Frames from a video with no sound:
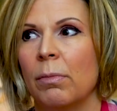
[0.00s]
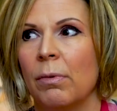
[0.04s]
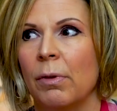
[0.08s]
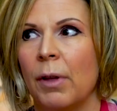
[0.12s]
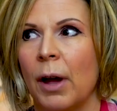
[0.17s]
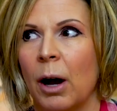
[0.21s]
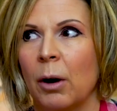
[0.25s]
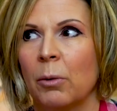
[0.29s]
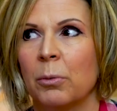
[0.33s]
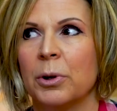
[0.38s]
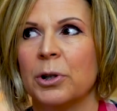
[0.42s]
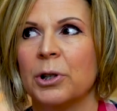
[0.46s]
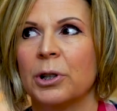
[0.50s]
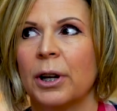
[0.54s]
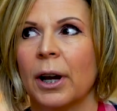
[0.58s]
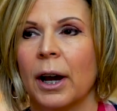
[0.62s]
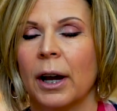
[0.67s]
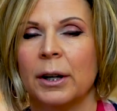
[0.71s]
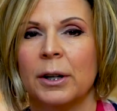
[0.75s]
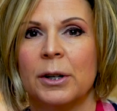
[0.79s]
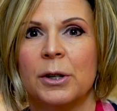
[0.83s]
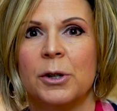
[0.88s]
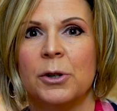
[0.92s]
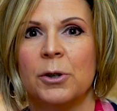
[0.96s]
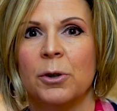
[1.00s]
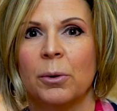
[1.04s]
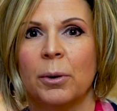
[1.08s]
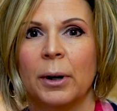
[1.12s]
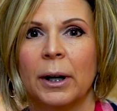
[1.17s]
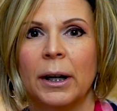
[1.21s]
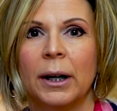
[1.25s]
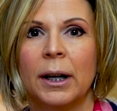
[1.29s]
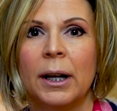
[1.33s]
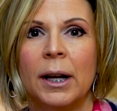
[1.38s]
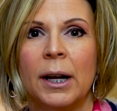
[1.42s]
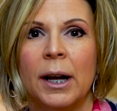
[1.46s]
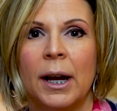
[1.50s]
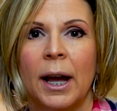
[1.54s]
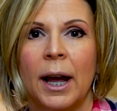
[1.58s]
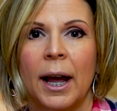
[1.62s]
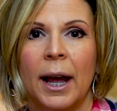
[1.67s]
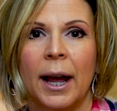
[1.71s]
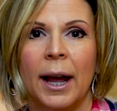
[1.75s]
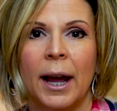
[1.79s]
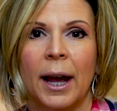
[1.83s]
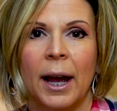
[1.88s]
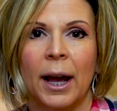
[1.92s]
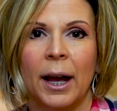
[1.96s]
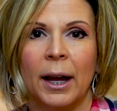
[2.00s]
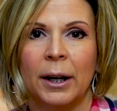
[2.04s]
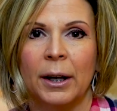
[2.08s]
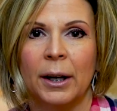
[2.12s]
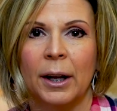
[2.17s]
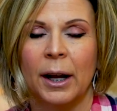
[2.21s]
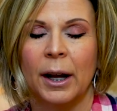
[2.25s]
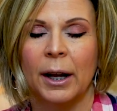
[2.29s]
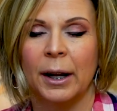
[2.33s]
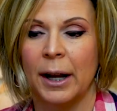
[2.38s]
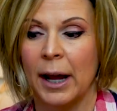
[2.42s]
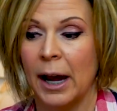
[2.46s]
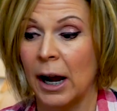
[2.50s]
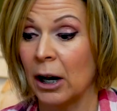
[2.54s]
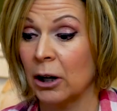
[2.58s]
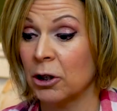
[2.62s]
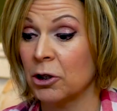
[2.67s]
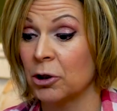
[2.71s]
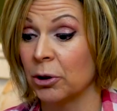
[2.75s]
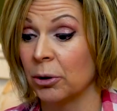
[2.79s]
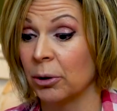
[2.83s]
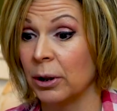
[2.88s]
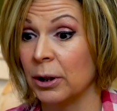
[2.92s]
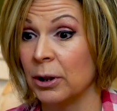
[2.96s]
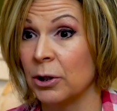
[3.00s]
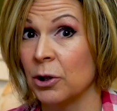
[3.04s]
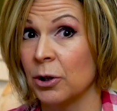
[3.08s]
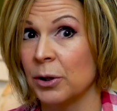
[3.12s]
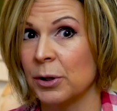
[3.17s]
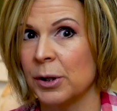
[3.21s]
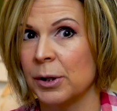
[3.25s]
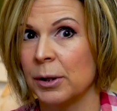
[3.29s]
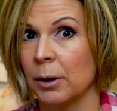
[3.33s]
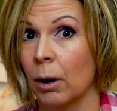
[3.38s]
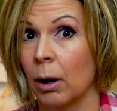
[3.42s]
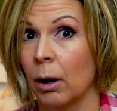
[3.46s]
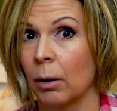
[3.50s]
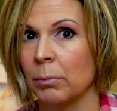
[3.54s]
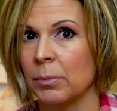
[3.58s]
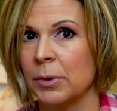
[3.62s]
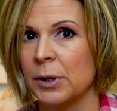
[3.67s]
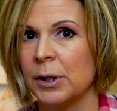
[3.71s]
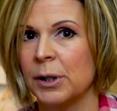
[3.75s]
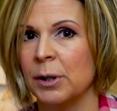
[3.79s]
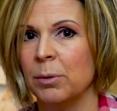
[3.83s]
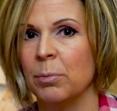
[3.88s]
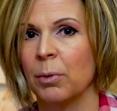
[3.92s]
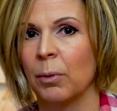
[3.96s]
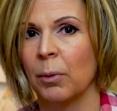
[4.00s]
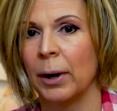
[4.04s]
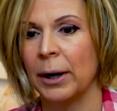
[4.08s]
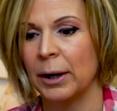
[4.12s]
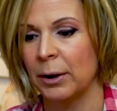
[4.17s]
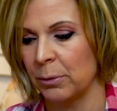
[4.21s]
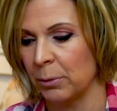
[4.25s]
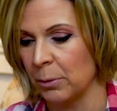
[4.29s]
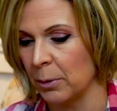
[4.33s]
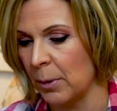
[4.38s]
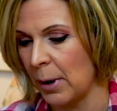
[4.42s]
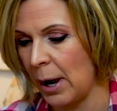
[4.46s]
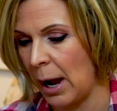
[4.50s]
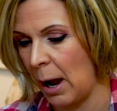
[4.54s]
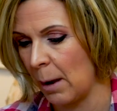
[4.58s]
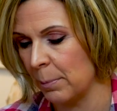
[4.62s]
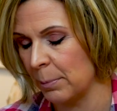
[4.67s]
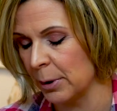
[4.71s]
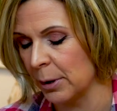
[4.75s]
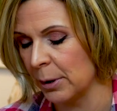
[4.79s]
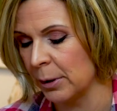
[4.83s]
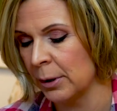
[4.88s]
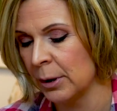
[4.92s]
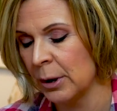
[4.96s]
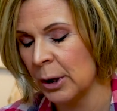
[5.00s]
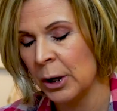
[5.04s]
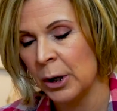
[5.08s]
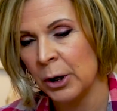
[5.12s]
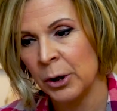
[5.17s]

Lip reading: that which God is doing, and actually just see breakthrough happen.